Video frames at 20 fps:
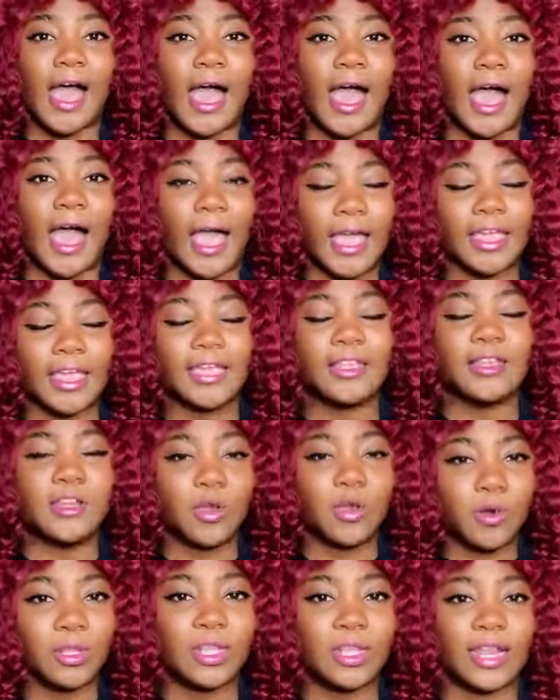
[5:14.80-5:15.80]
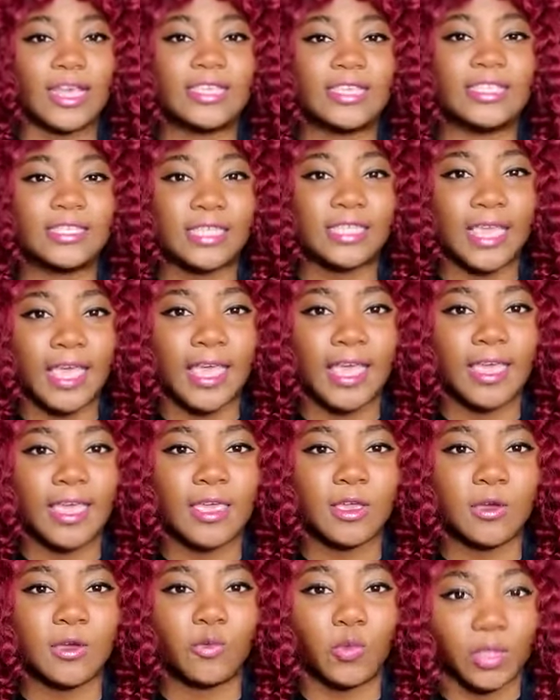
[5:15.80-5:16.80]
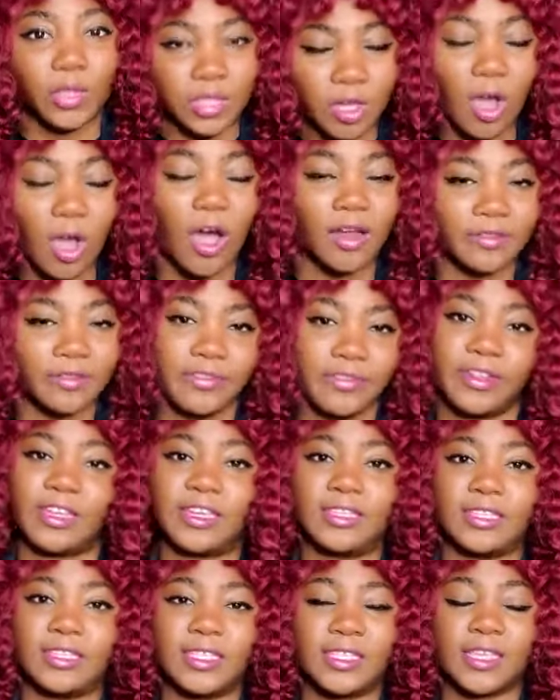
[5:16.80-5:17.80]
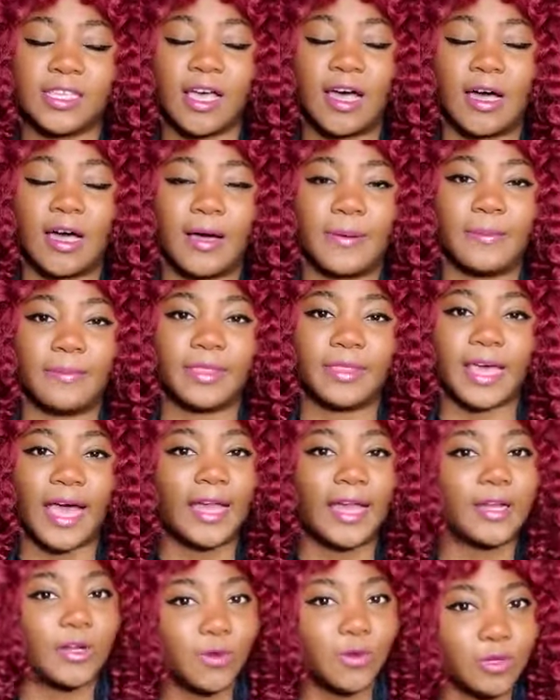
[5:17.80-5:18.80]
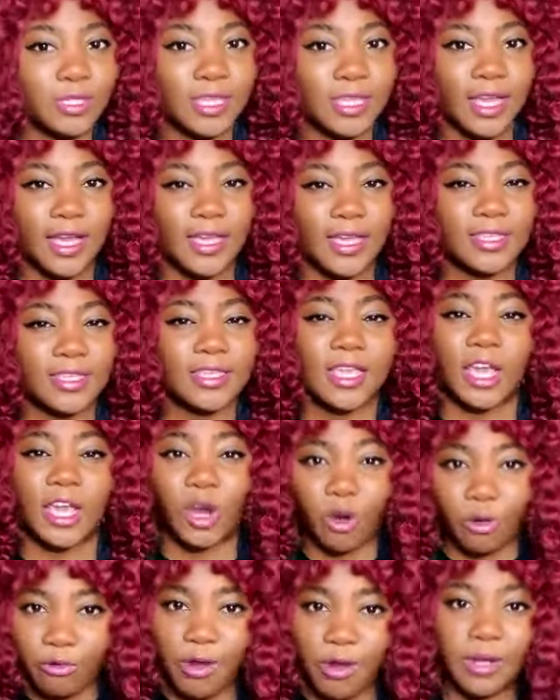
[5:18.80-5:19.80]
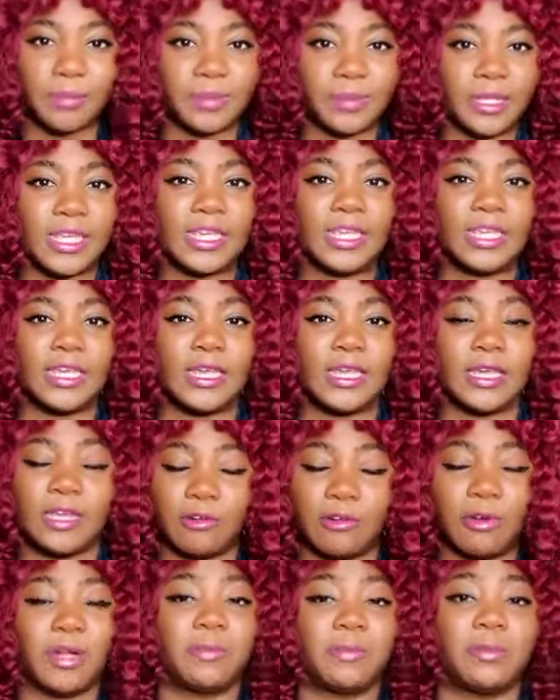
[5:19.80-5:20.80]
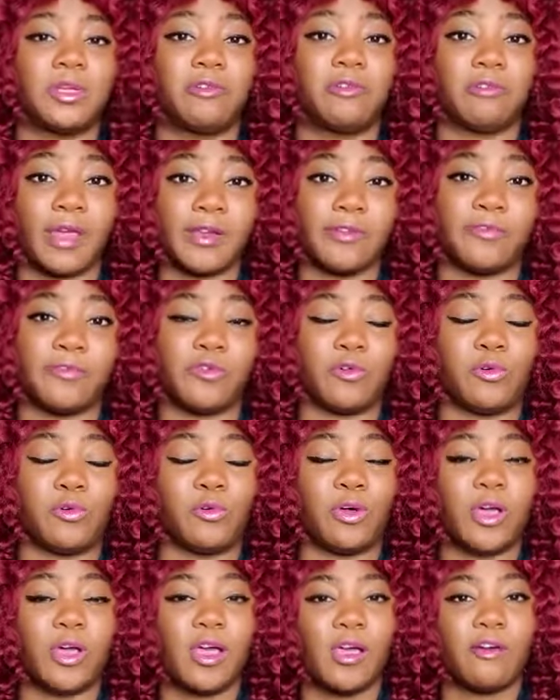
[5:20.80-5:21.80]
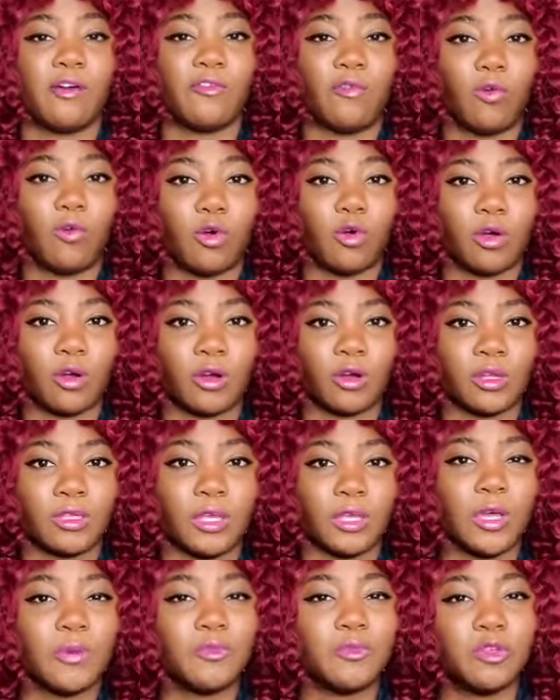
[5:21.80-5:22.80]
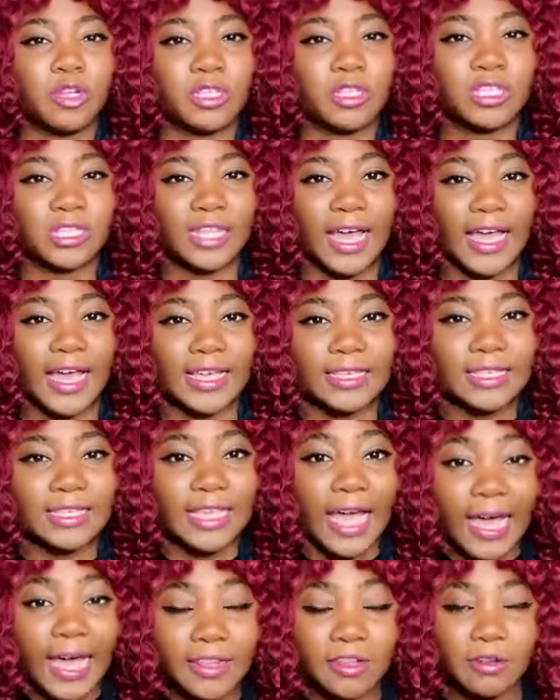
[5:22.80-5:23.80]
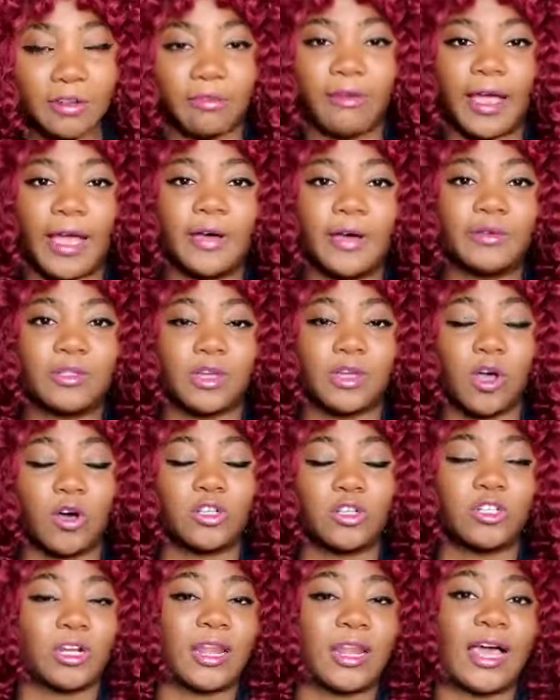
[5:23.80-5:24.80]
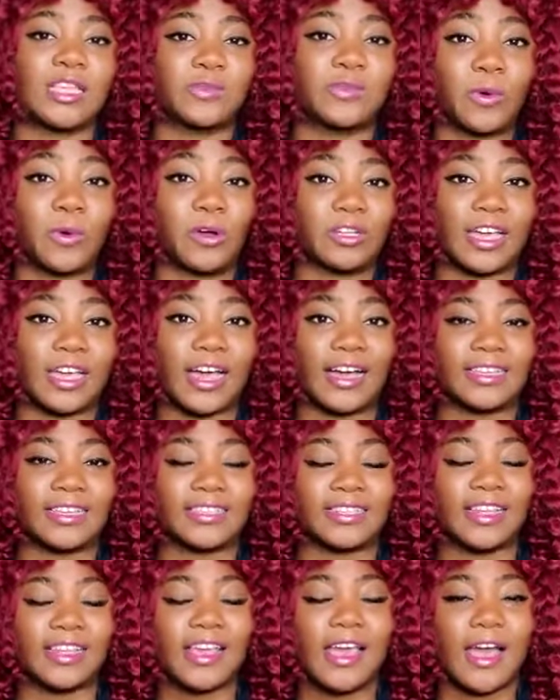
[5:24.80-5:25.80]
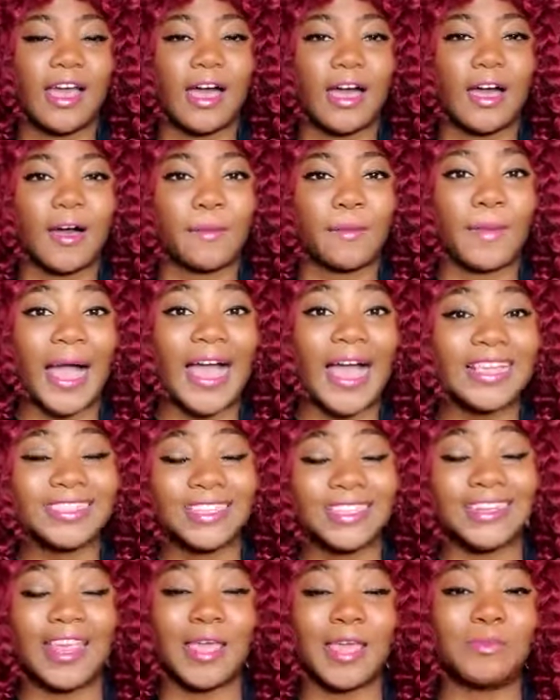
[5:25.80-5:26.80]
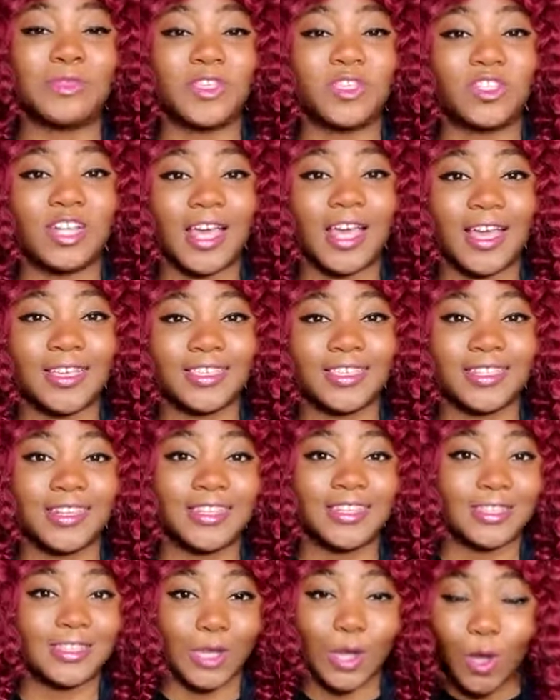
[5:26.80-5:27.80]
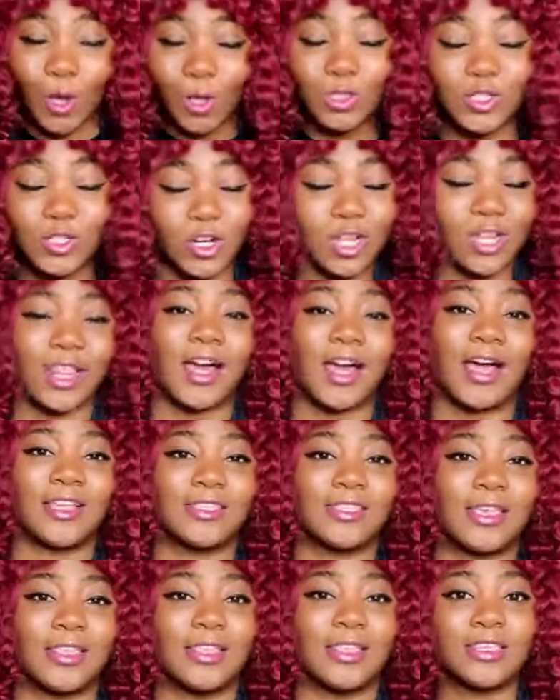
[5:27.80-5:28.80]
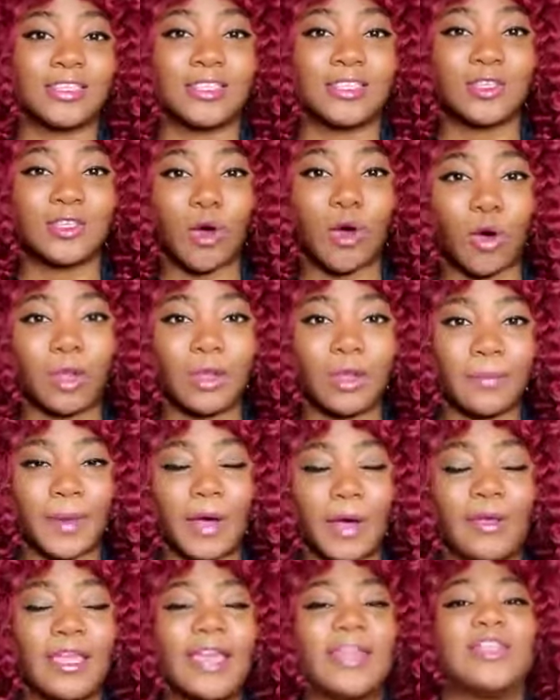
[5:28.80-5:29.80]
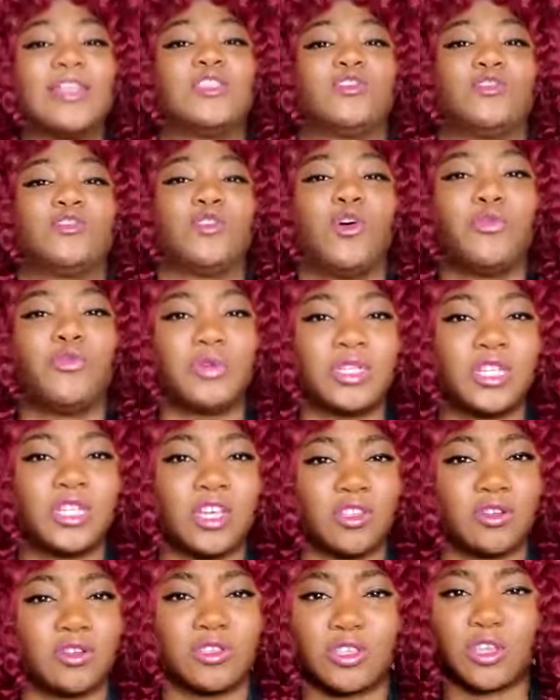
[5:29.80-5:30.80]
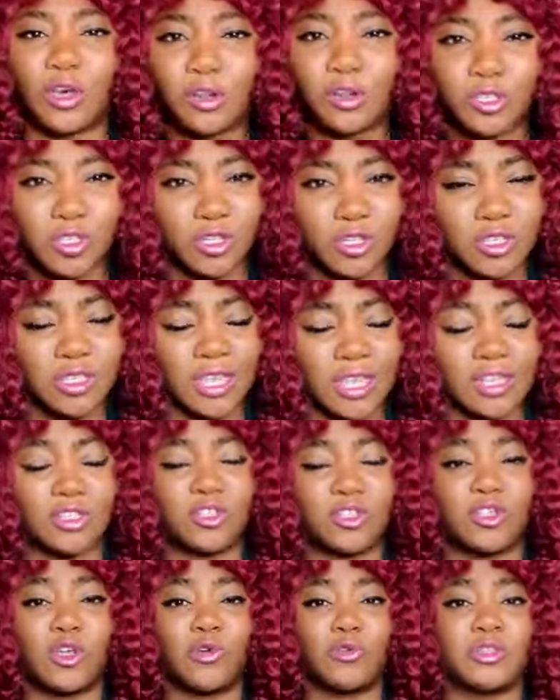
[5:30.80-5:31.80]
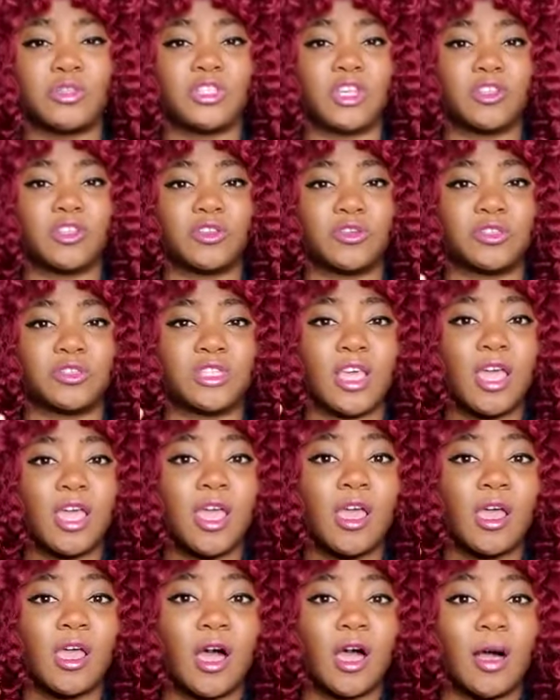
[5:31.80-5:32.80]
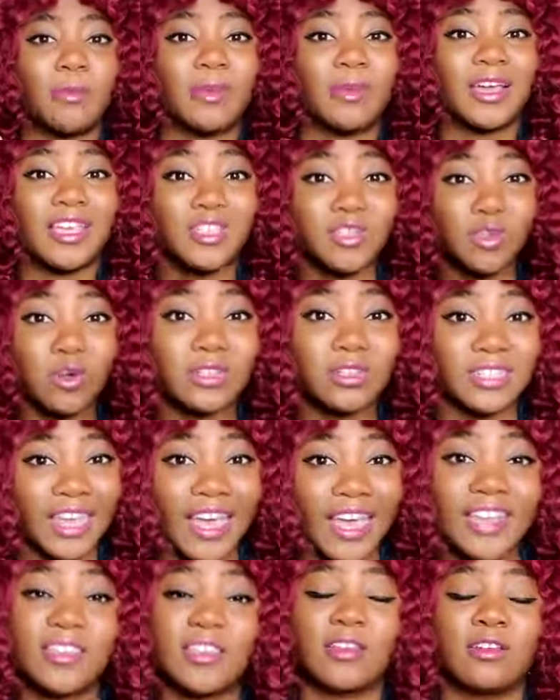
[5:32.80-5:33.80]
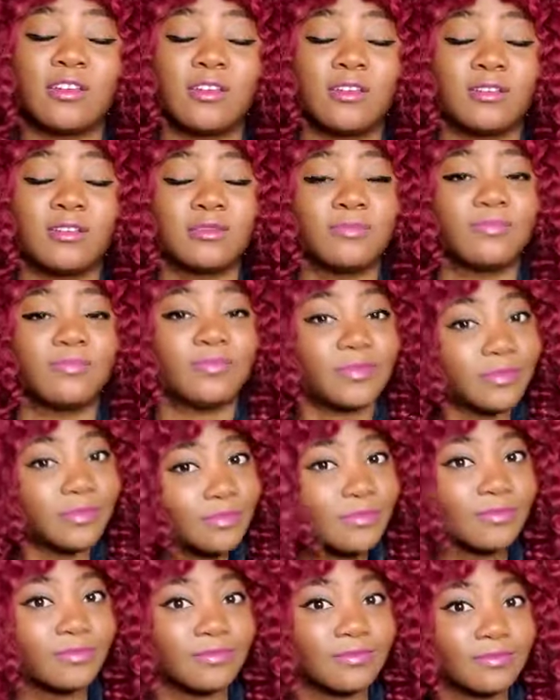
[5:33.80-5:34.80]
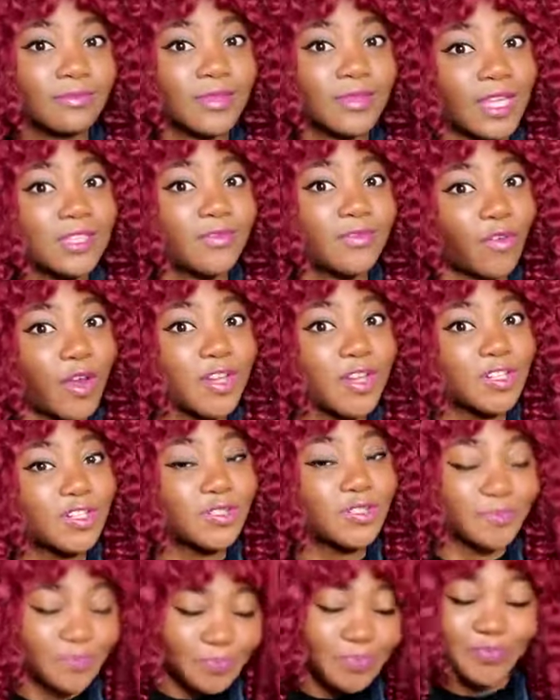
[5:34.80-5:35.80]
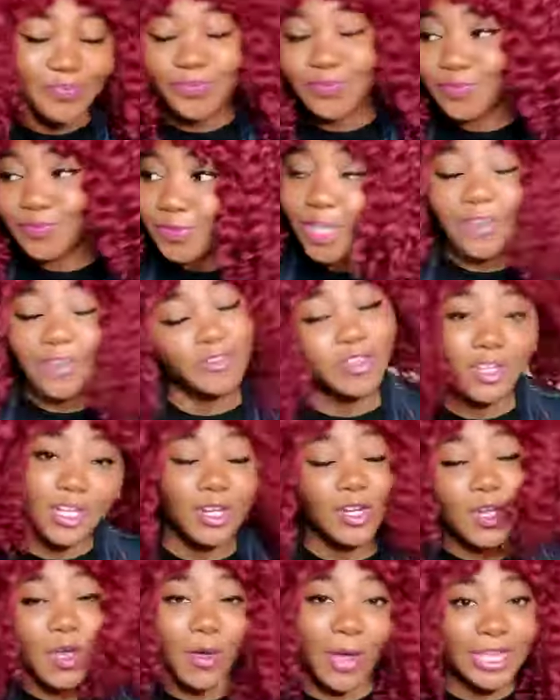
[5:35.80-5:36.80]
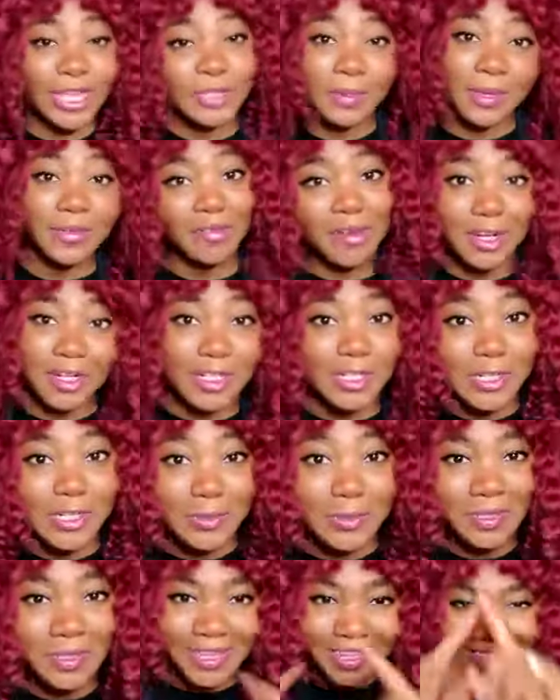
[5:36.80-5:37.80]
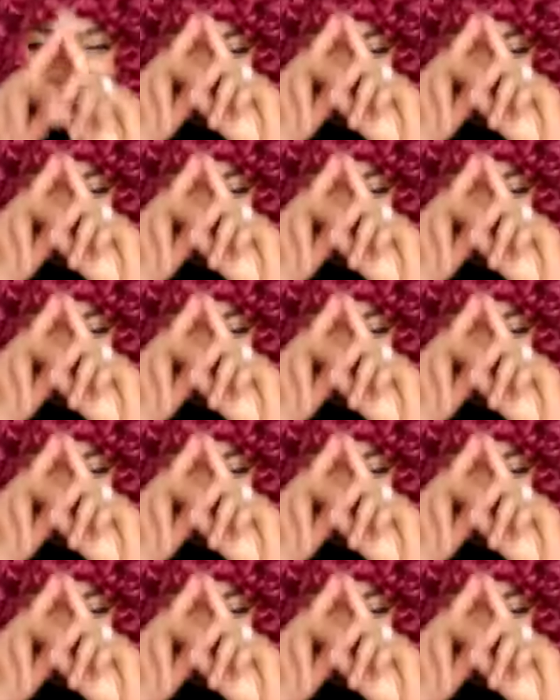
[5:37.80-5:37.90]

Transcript: I know that I say with confidence that Nosa is incredibly, incredibly grateful for the community that has gathered around the Culture Class podcast. As the name suggests, it's culture class, and this is all about getting to know each other's cultures, getting to know each other's raison d'être. That's French. If you didn't know, I speak French too.